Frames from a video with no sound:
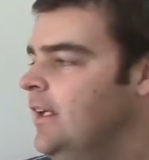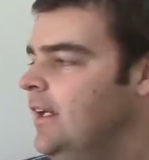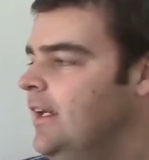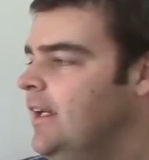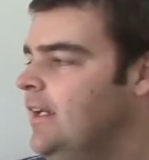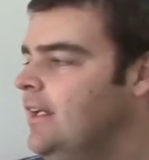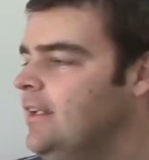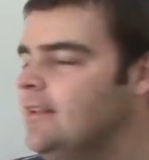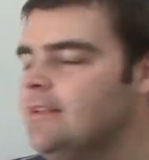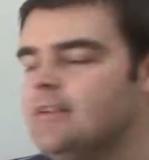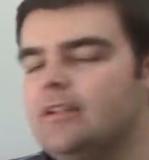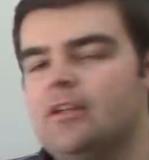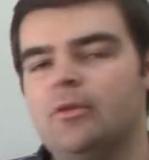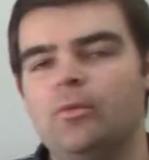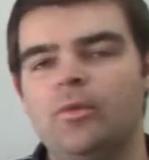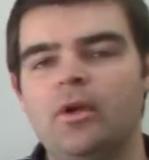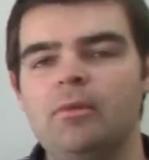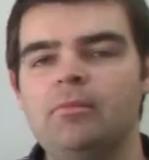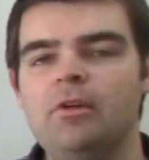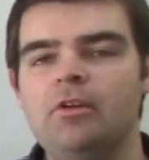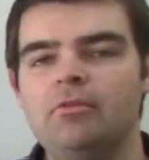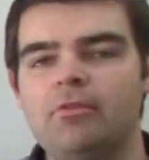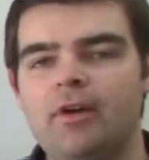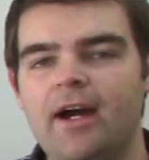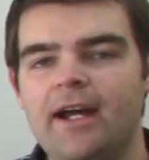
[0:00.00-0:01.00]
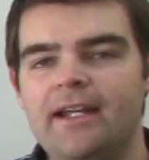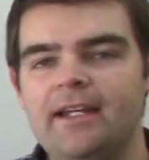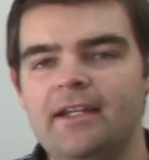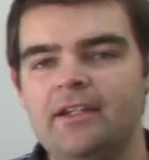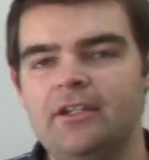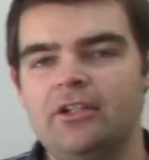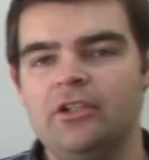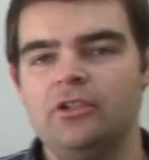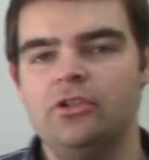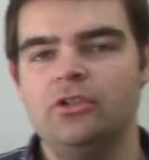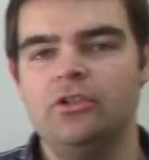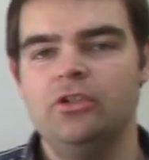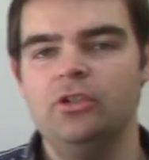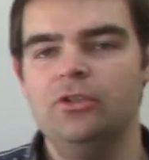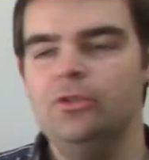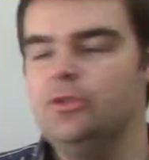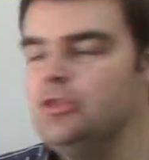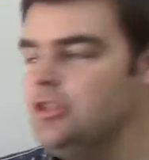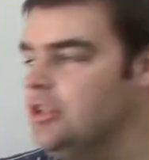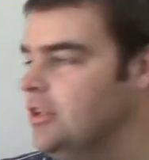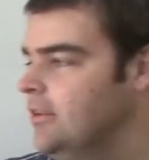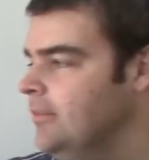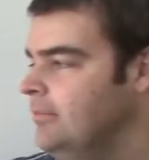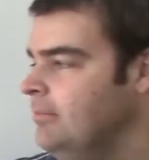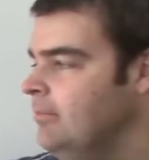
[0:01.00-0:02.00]
And when we're writing the
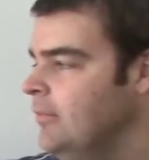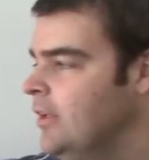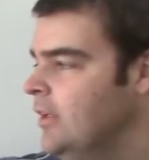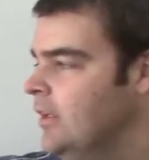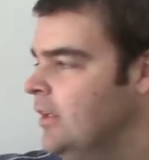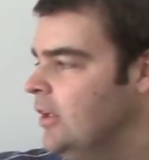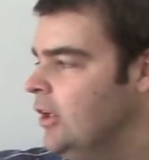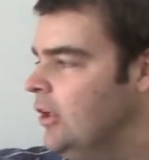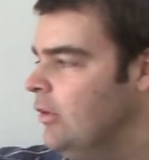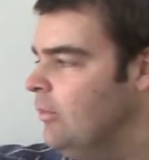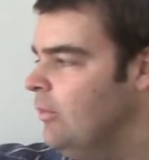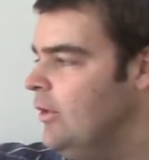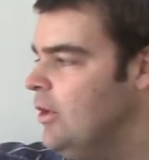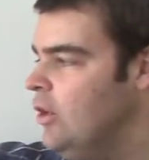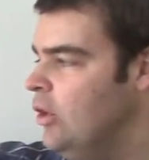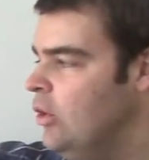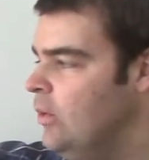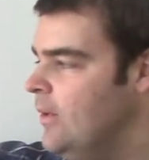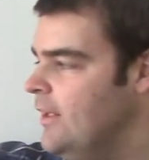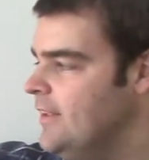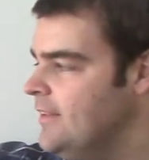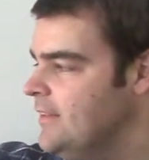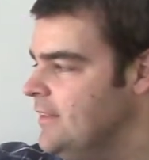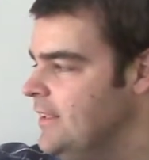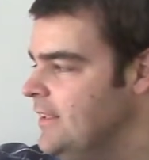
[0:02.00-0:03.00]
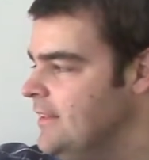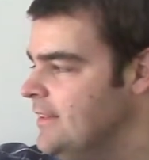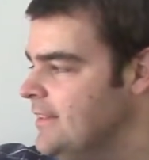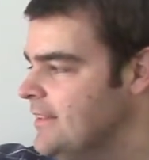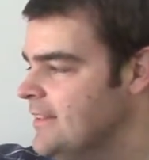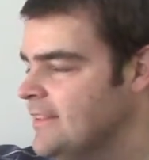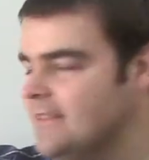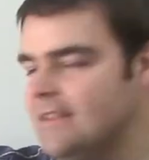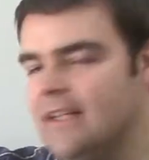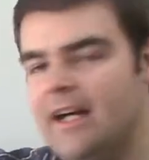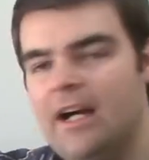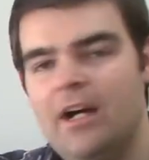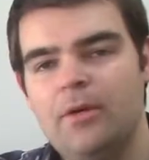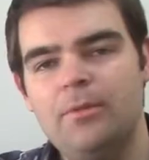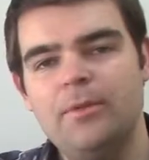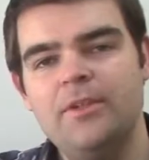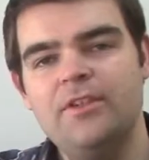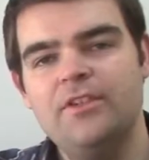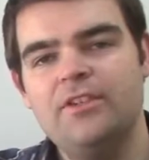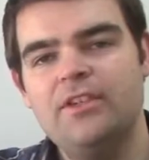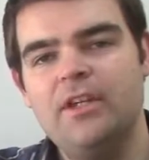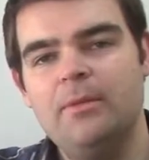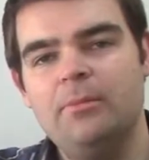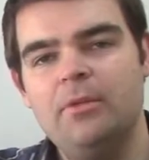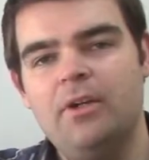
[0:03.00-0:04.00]
conclusion, we always need to start with
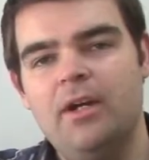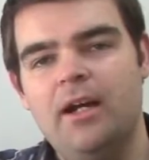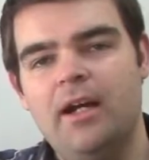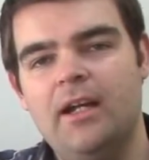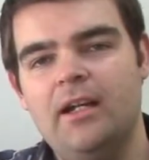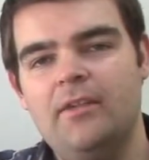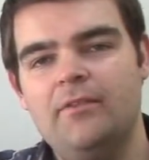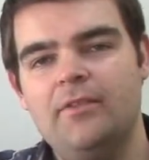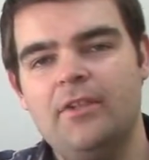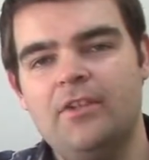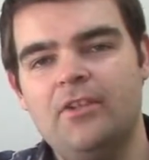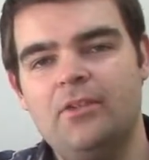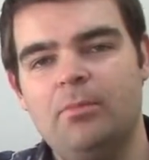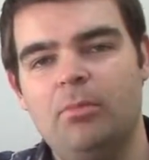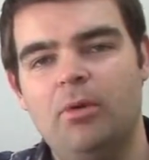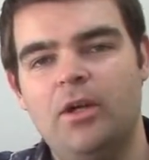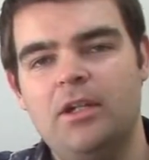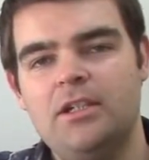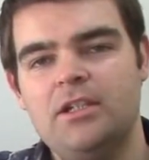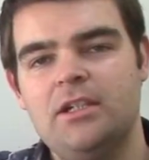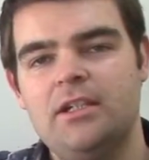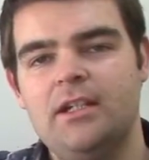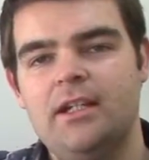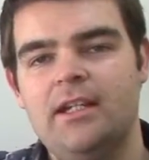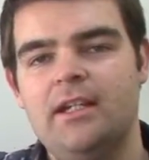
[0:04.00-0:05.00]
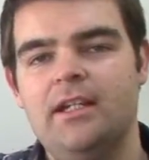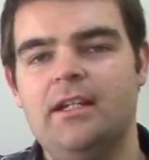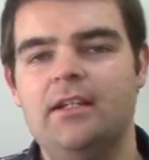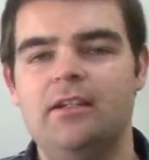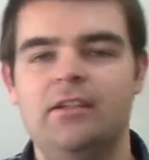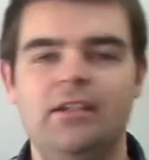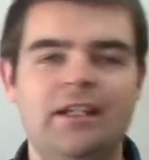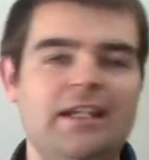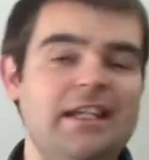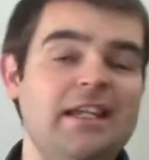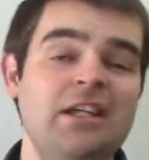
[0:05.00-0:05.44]
some kind of expression here.